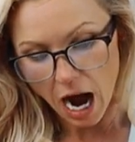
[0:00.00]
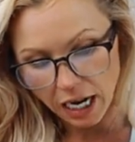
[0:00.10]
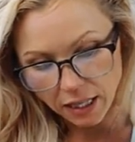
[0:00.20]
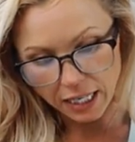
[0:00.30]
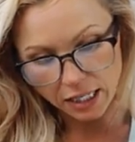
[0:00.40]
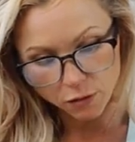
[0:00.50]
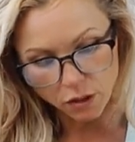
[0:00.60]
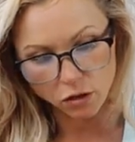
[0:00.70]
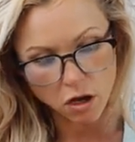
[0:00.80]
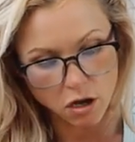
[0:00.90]
I led
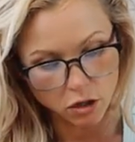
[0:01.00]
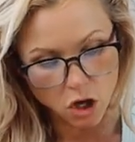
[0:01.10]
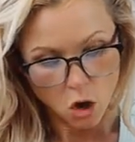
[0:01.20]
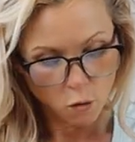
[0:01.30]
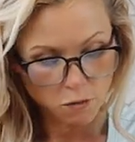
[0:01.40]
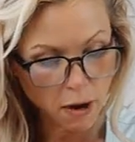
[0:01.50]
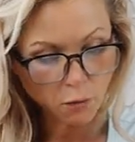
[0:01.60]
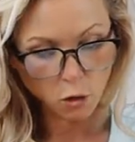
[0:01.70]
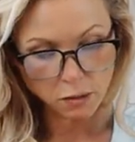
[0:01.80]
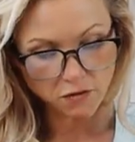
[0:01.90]
Israel along with my
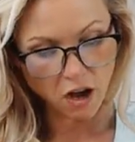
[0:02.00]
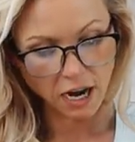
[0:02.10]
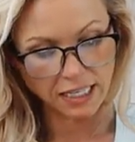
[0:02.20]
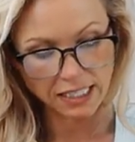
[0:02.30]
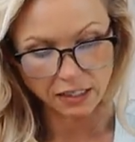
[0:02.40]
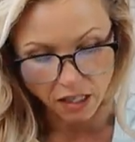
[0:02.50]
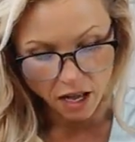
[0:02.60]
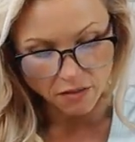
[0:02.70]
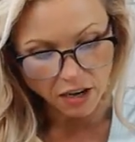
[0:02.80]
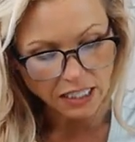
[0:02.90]
ropes of kindness and
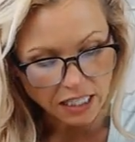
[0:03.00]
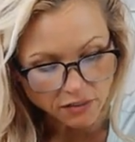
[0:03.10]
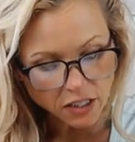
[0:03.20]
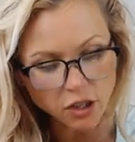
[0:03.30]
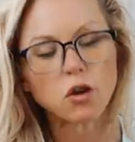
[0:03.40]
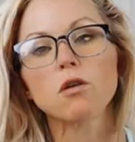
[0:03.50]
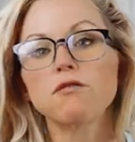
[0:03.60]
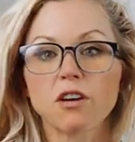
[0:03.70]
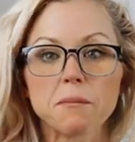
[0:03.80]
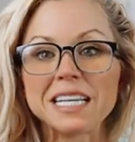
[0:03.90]
love. I lifted the yoke
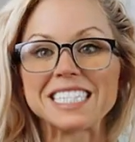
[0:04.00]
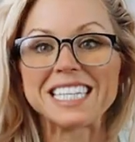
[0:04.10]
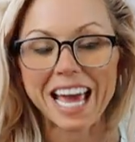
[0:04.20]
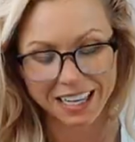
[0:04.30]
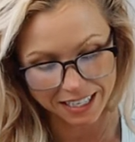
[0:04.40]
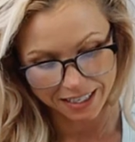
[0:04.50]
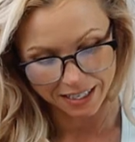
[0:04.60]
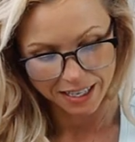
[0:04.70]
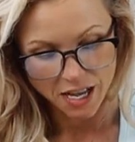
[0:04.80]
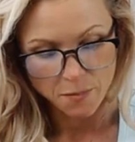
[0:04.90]
from his neck.
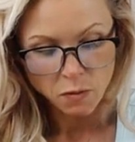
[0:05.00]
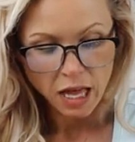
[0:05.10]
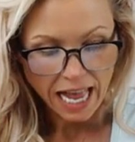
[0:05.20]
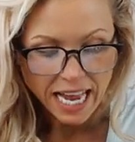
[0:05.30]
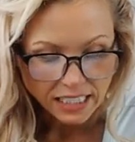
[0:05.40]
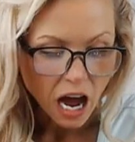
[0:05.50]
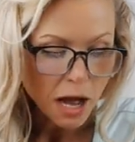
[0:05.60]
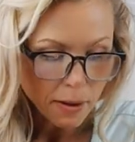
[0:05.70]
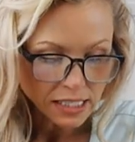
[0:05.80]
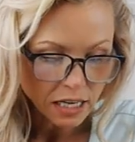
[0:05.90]
And
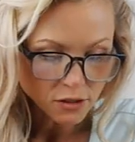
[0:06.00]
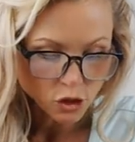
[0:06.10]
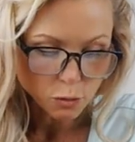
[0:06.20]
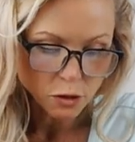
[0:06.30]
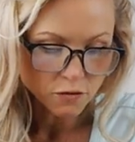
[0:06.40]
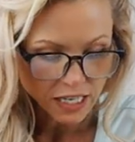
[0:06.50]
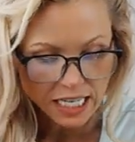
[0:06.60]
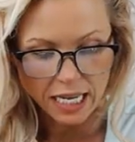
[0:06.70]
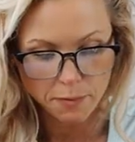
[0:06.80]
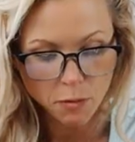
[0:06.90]
I myself stooped to
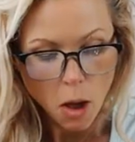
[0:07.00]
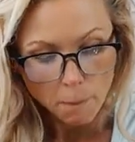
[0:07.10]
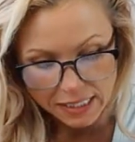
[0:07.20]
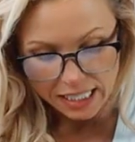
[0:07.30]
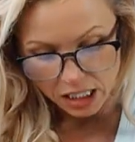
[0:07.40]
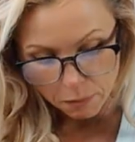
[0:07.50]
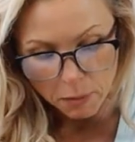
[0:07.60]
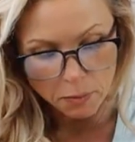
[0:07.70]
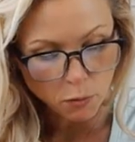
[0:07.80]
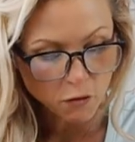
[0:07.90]
feed him. But since my
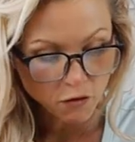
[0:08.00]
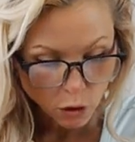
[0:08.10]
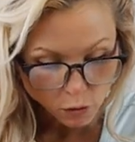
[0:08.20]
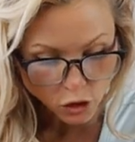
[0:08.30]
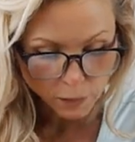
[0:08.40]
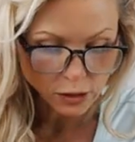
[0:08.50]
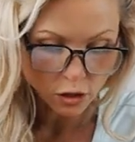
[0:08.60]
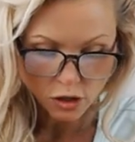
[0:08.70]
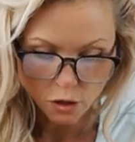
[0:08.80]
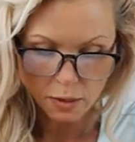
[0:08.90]
people refuse to
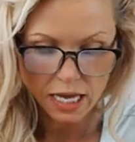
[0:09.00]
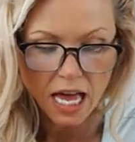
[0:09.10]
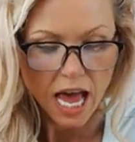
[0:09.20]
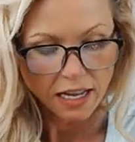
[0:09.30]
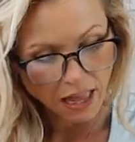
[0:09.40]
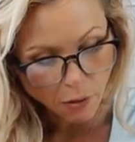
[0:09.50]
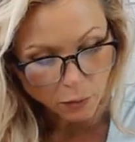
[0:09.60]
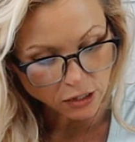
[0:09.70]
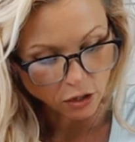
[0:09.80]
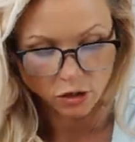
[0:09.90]
return to me, they will
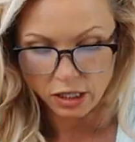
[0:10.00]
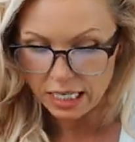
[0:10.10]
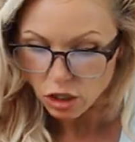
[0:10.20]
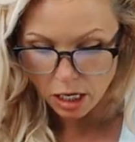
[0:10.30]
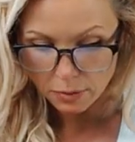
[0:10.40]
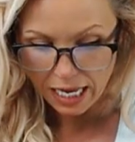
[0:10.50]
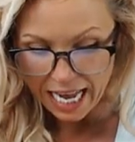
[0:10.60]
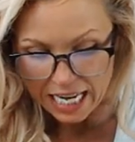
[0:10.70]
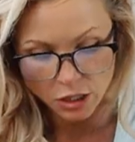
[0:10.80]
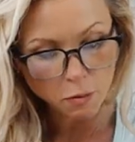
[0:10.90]
return to Egypt
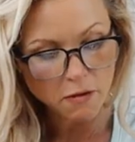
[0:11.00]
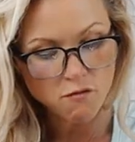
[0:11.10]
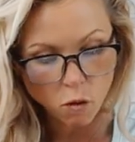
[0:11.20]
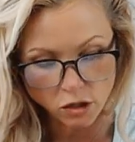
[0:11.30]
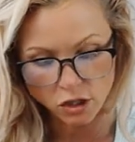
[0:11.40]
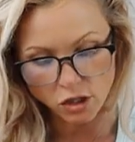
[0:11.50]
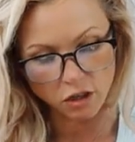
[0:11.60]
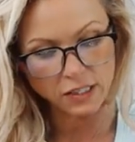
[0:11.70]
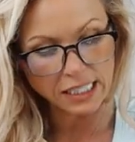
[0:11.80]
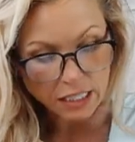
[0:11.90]
and will be forced to
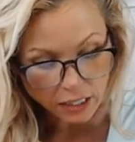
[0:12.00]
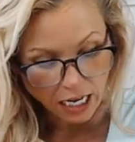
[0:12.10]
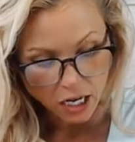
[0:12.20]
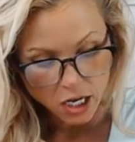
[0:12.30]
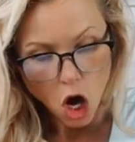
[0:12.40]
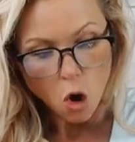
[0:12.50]
serve Assyria.